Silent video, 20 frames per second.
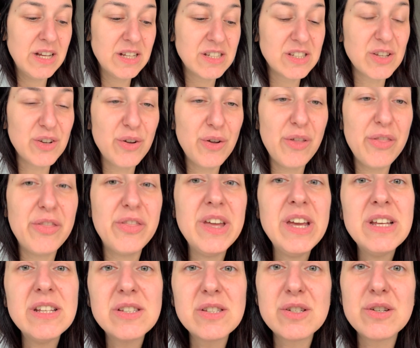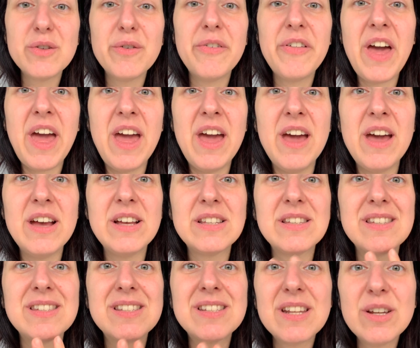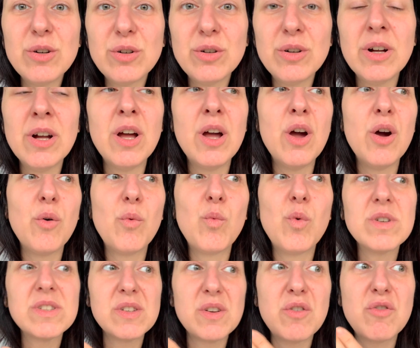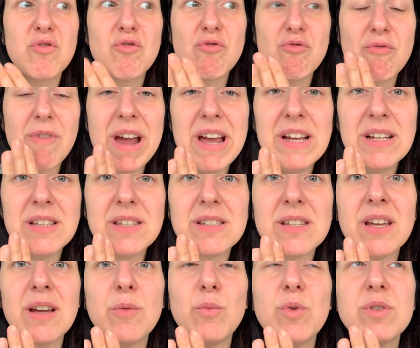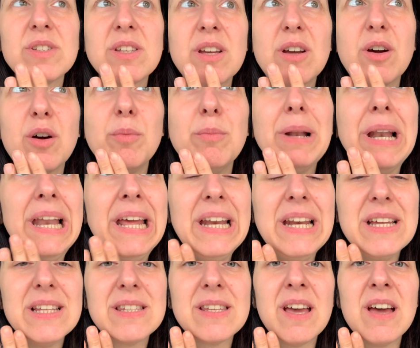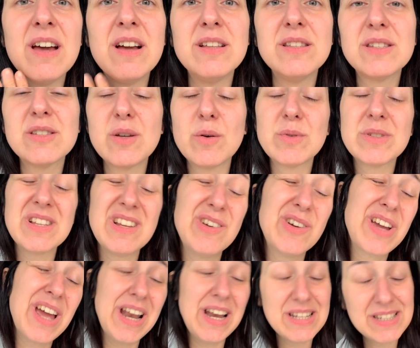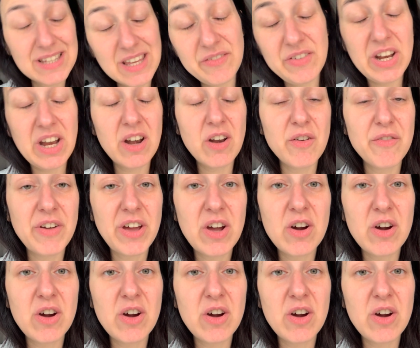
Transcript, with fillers: So this tooth here still wasn't great, wasn't completely turned. So I was like, okay, let's give it another